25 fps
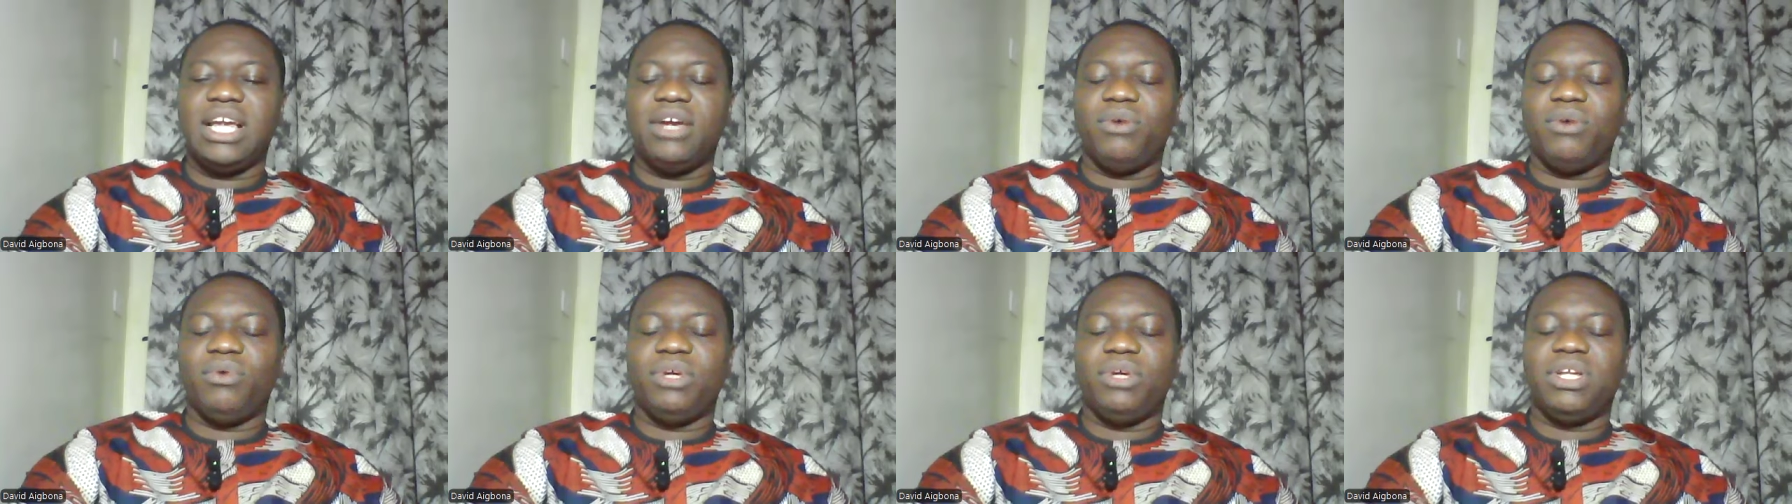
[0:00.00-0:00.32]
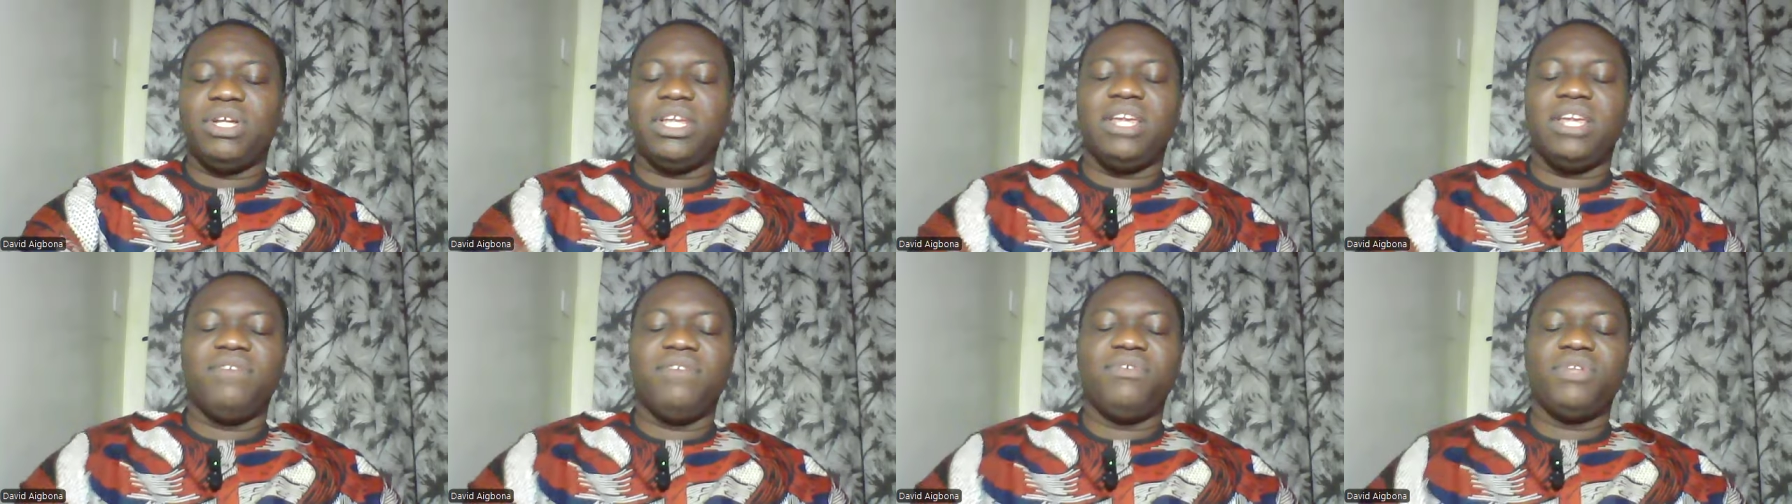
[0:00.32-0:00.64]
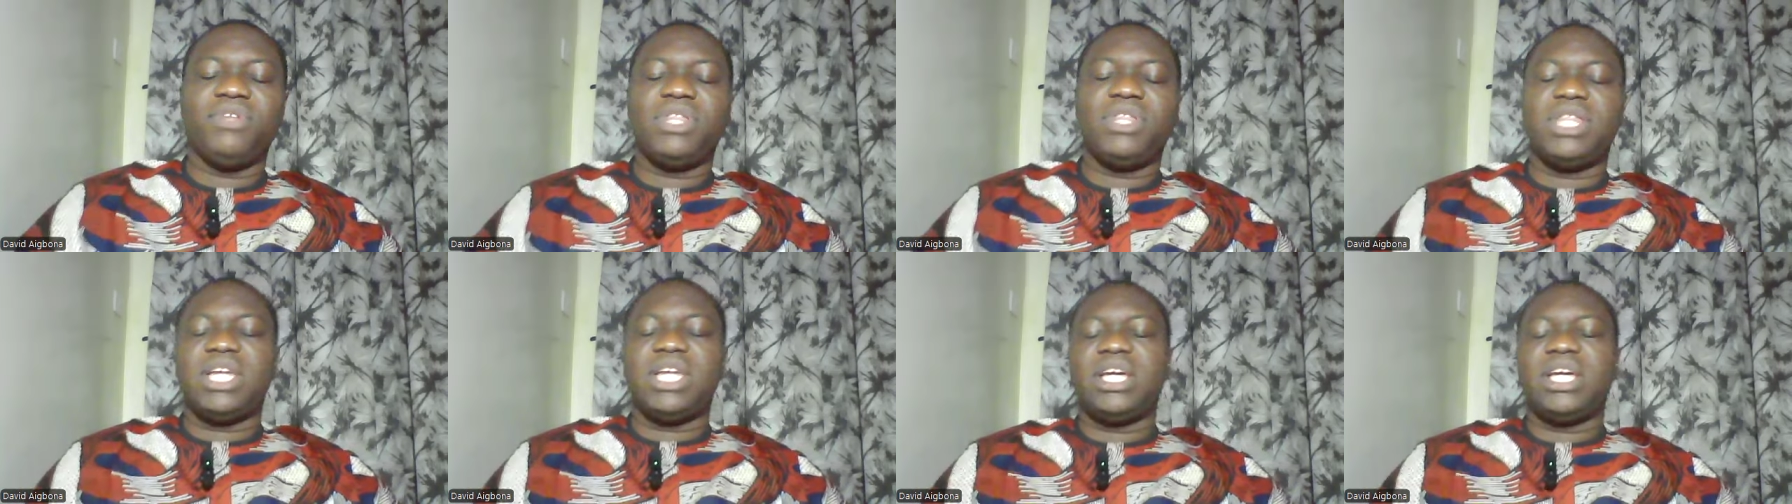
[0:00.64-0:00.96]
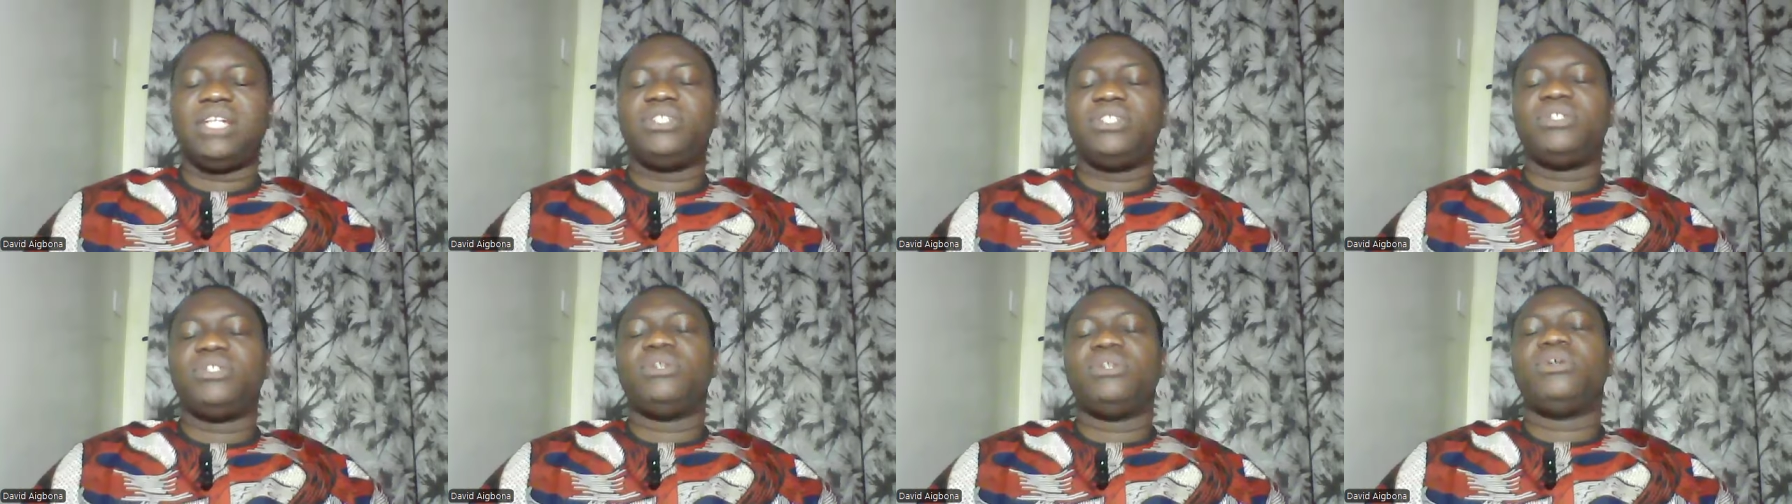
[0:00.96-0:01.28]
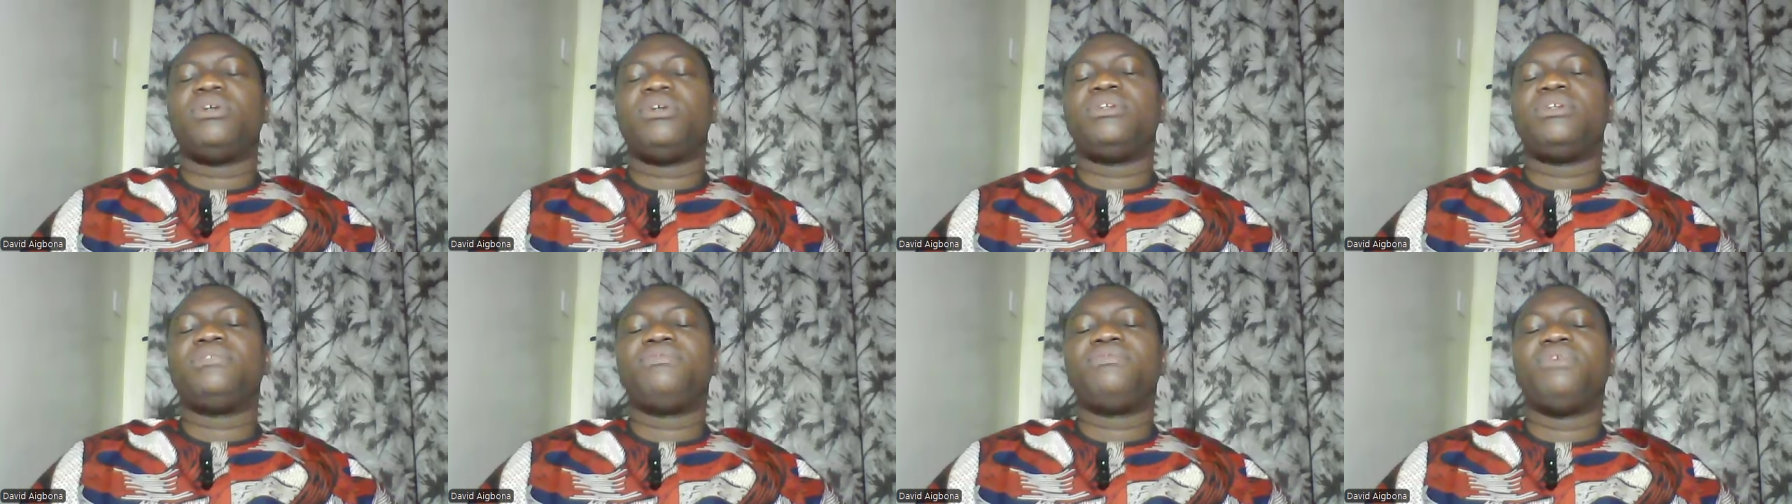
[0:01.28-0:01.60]
We give you thanks,
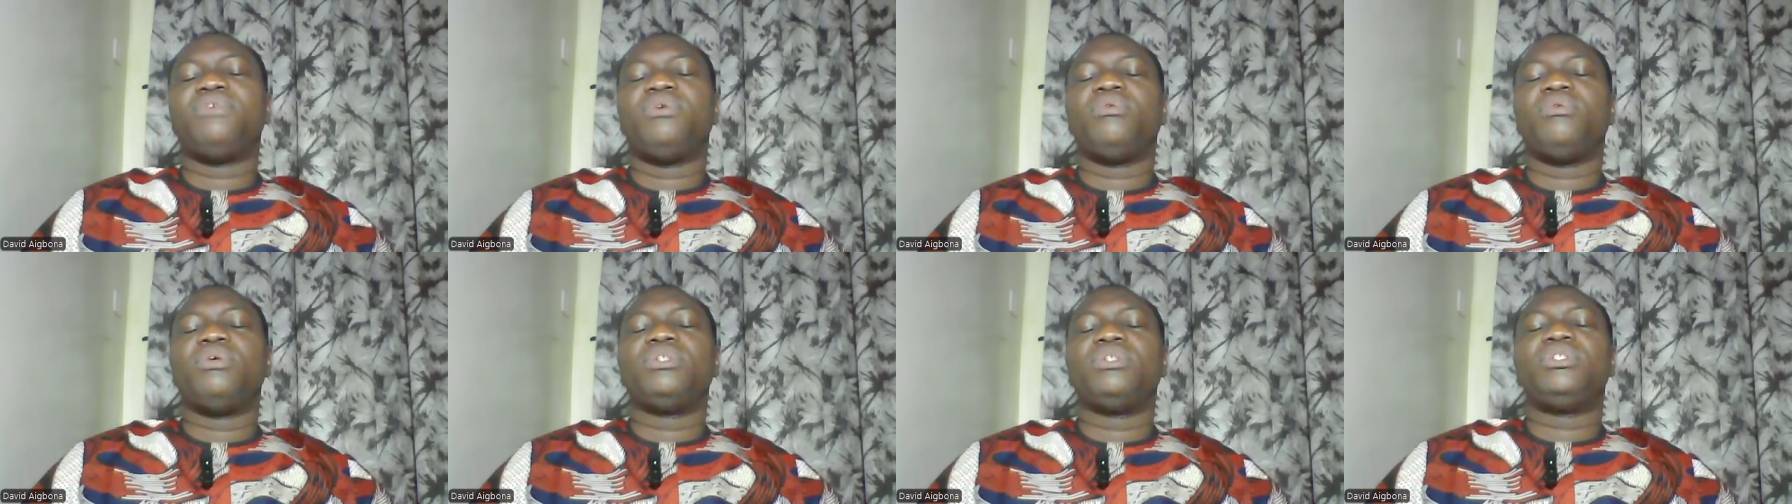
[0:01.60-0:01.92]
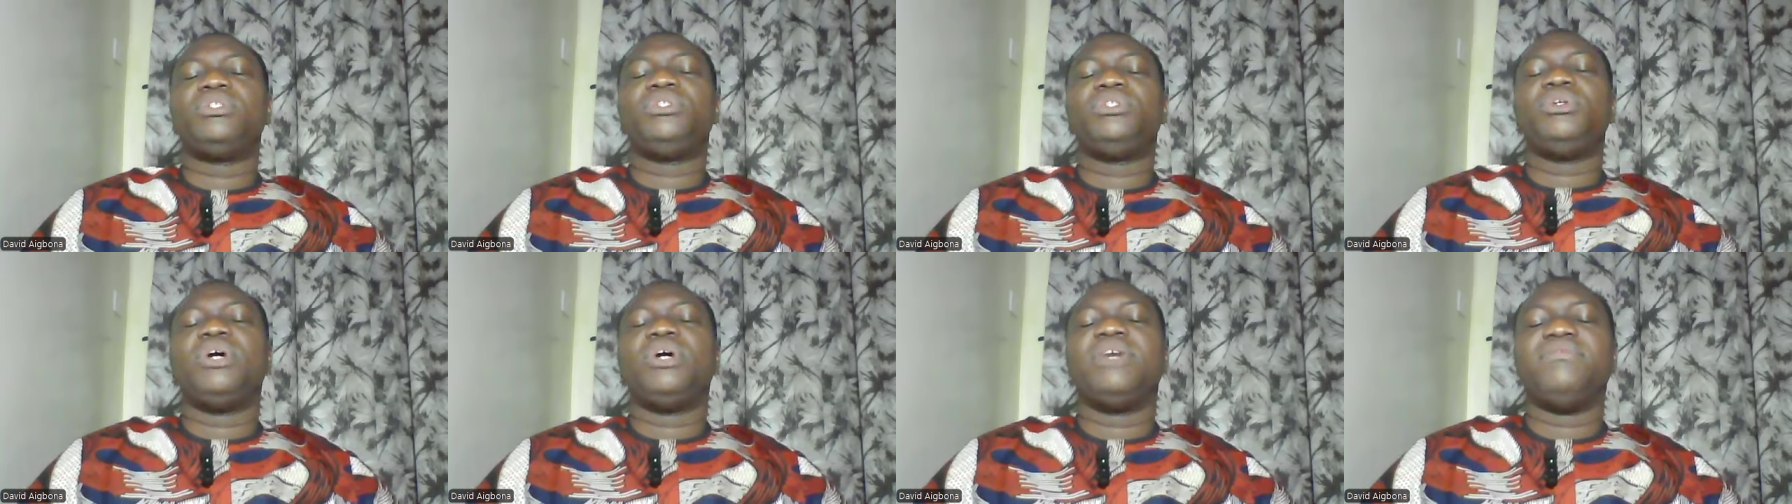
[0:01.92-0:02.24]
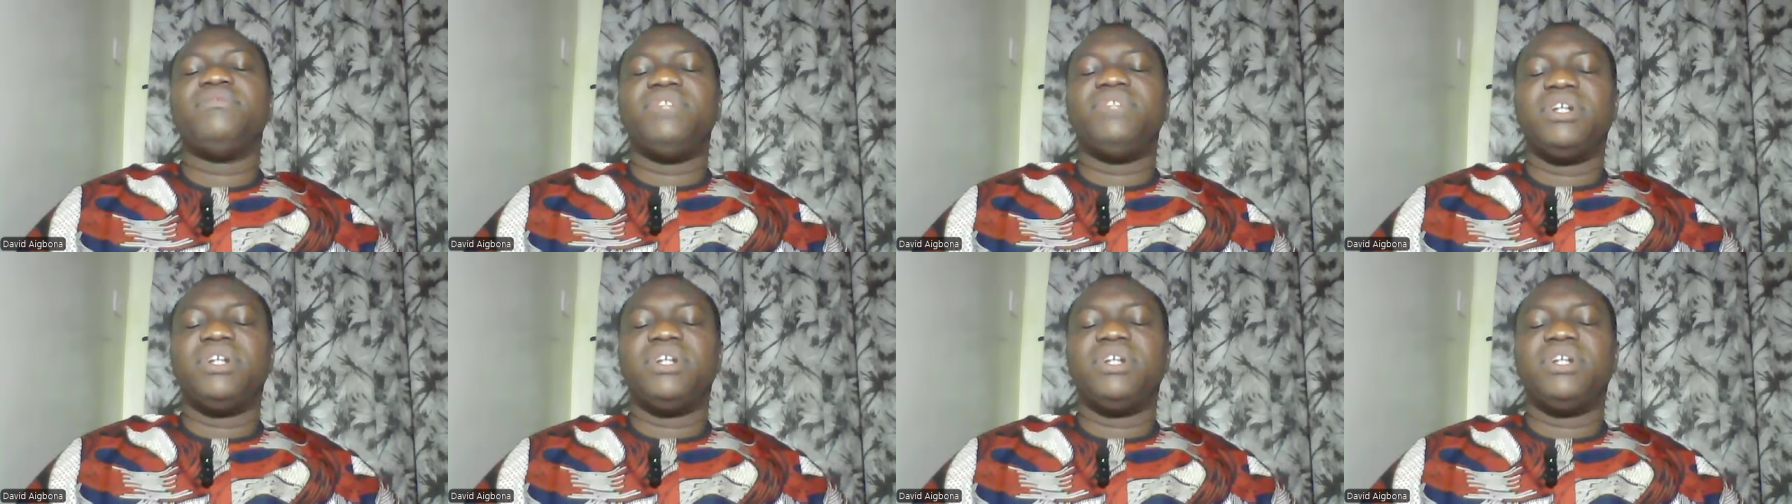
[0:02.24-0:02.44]
Lord, for what you have